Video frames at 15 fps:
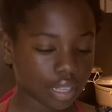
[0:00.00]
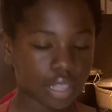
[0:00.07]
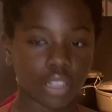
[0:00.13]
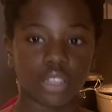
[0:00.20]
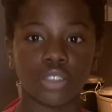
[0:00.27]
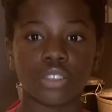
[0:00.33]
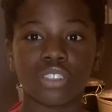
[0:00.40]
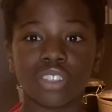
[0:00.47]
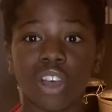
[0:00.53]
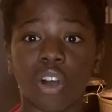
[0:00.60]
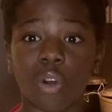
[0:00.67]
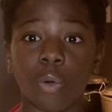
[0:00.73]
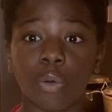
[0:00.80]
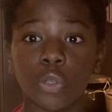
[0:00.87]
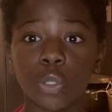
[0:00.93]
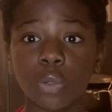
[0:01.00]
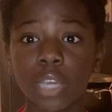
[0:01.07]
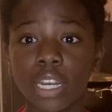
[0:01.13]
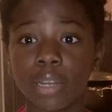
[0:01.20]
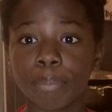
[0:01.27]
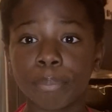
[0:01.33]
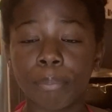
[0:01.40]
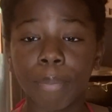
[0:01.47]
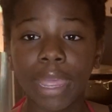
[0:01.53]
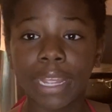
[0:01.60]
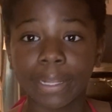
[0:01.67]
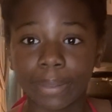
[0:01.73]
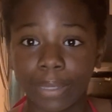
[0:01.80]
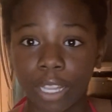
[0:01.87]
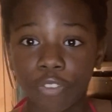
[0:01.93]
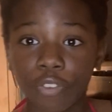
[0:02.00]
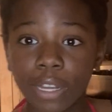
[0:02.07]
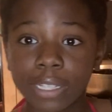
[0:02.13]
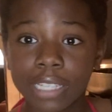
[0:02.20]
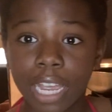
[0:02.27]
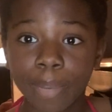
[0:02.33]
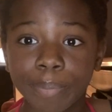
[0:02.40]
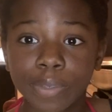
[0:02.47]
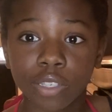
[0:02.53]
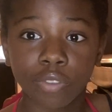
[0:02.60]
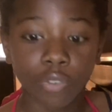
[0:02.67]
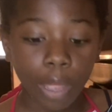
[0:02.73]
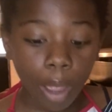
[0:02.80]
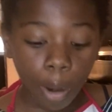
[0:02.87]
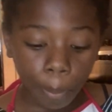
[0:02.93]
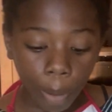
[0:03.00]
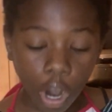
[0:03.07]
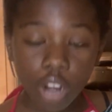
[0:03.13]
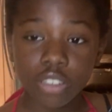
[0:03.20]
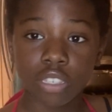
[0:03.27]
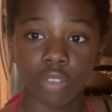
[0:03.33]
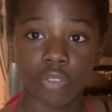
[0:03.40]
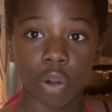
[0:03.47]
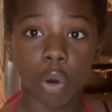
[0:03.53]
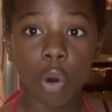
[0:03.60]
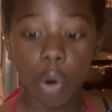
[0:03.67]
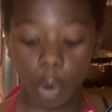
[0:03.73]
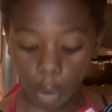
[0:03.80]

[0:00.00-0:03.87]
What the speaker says: So, you can make different types of parts of a whole.